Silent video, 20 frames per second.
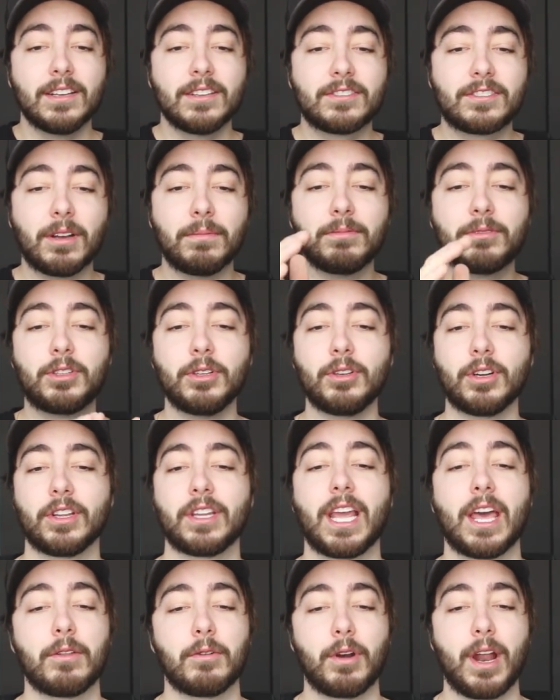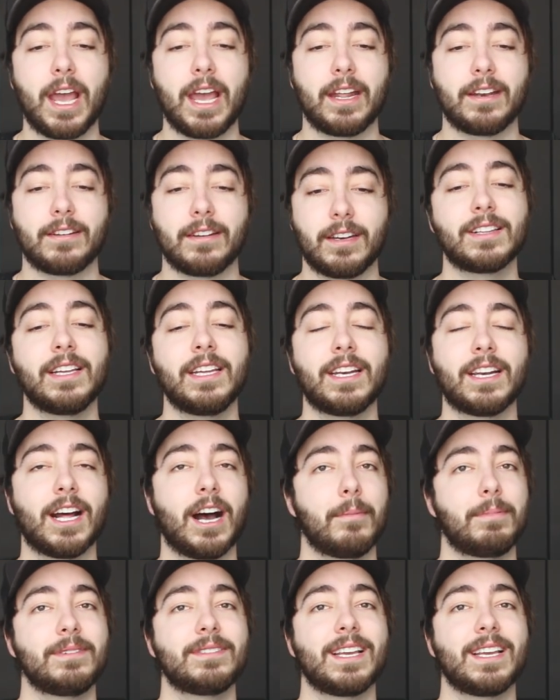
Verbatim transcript: some dude on the other end cleaning up.